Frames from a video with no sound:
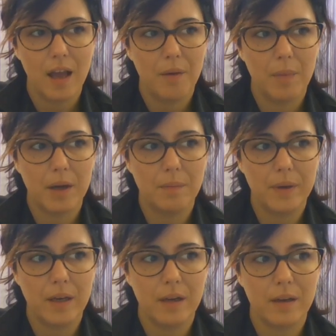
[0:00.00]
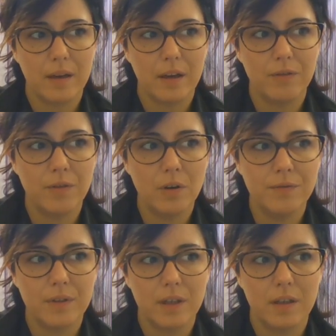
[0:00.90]
by being
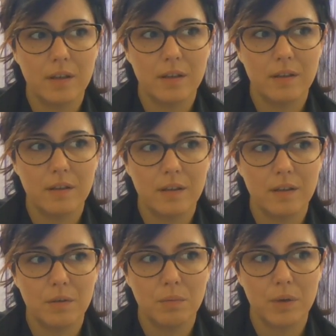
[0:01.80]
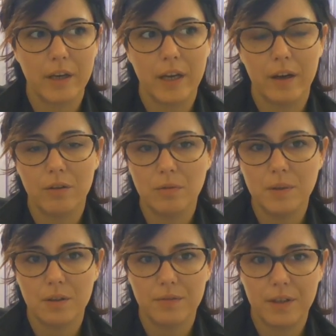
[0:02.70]
involved in the working
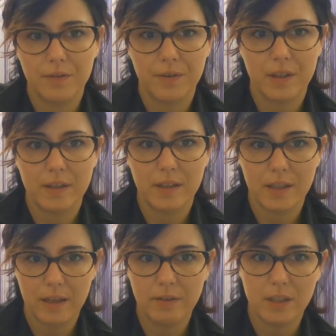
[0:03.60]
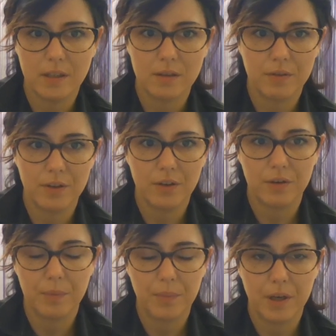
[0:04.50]
groups of different activities of the
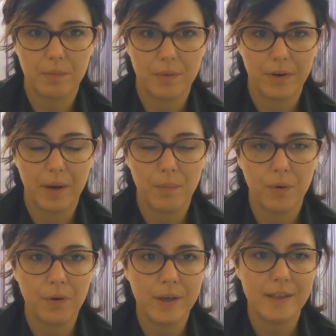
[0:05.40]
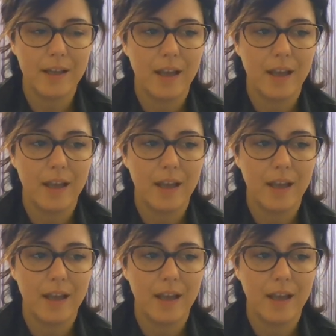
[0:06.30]
European Marine Board,